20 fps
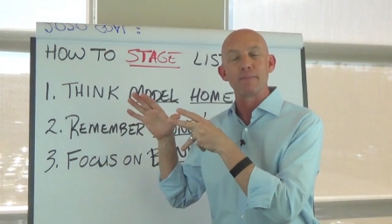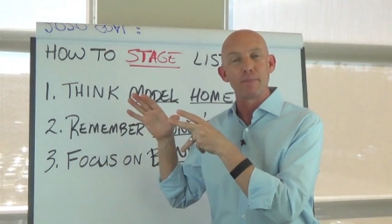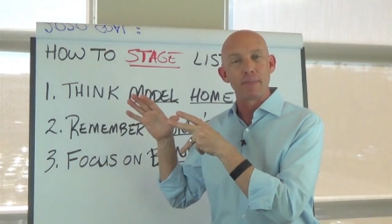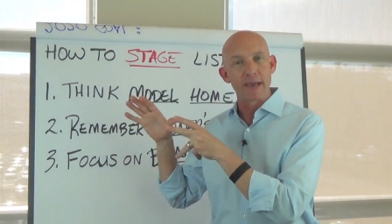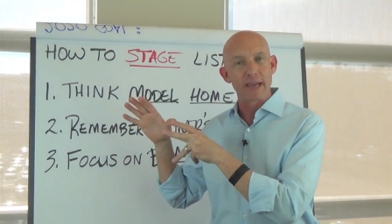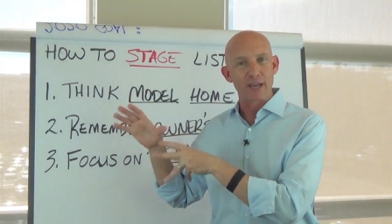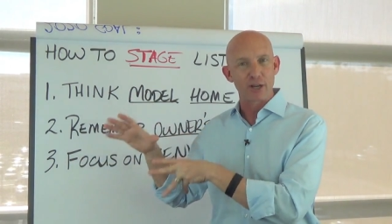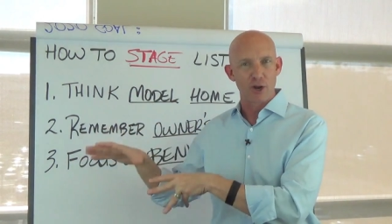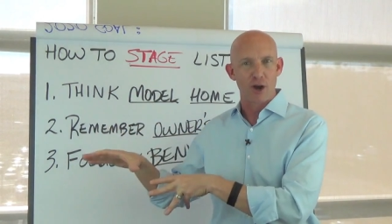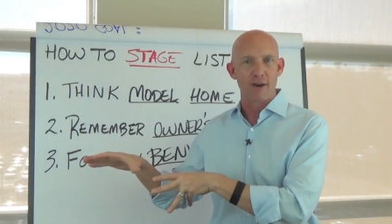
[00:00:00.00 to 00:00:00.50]

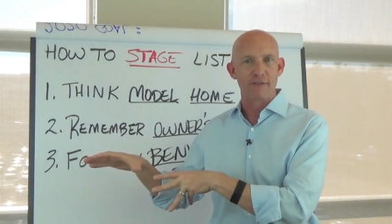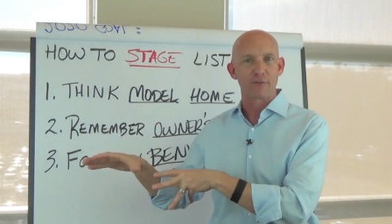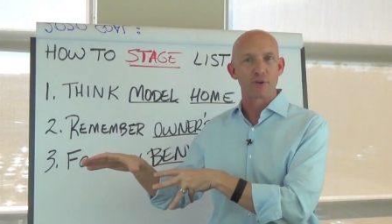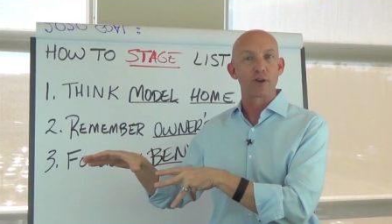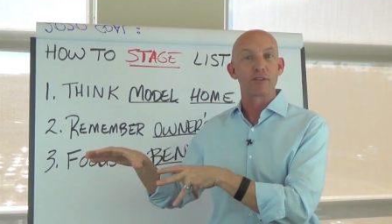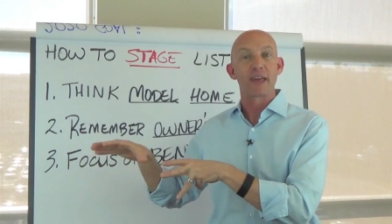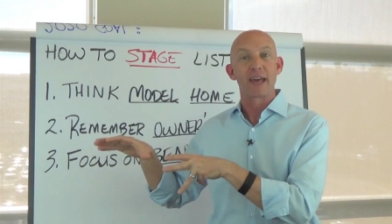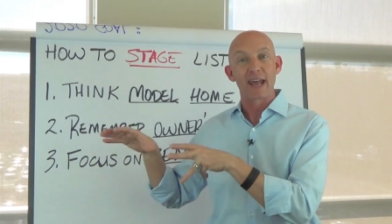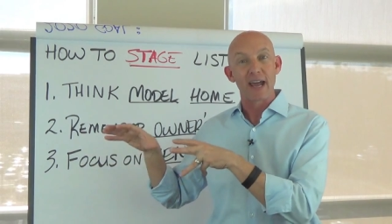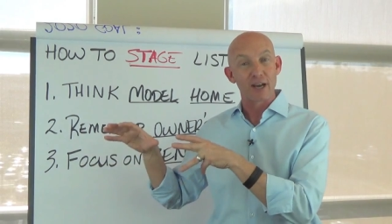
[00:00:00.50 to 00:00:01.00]
make an offer
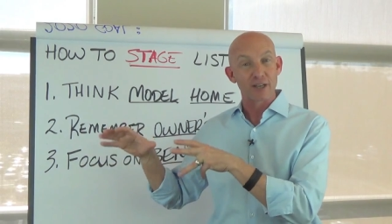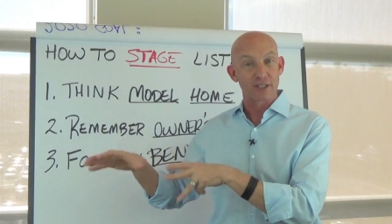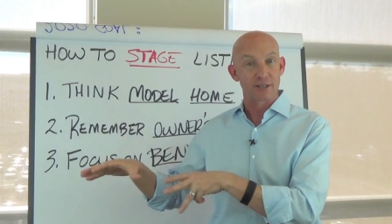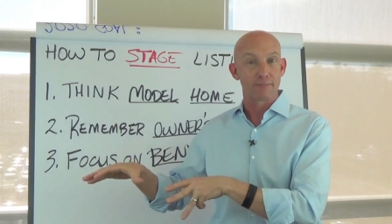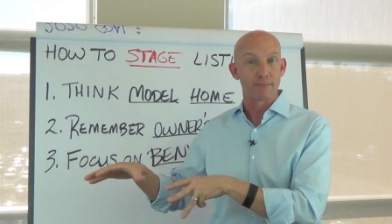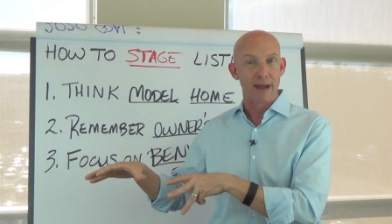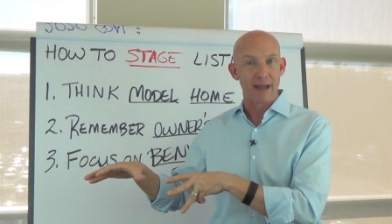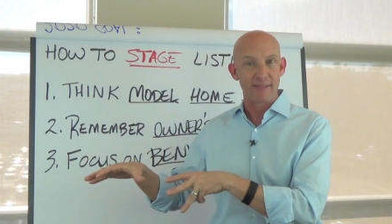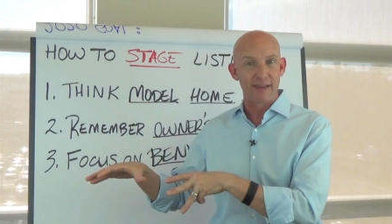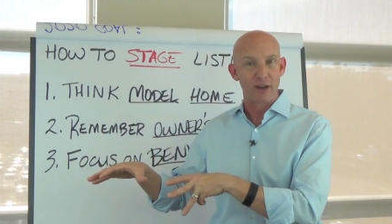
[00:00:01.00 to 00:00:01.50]
on that house
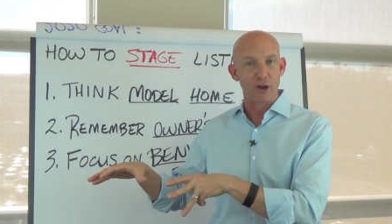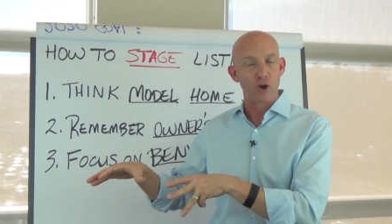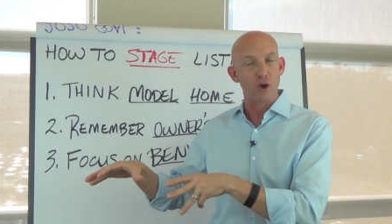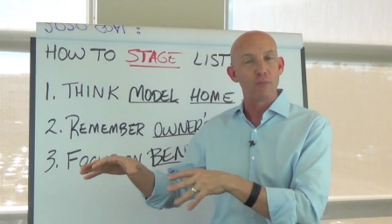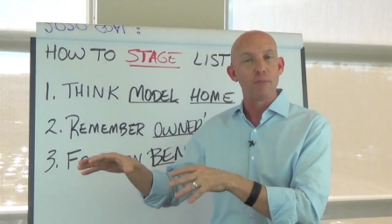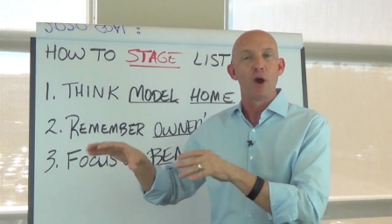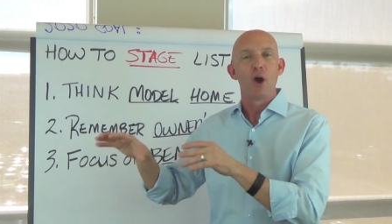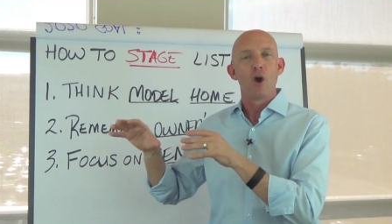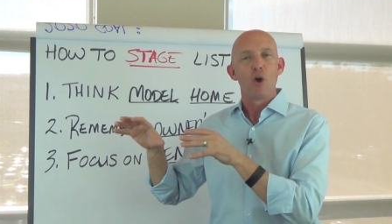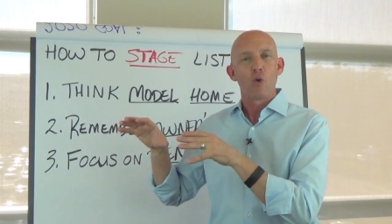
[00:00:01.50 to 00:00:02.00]
and buy that home.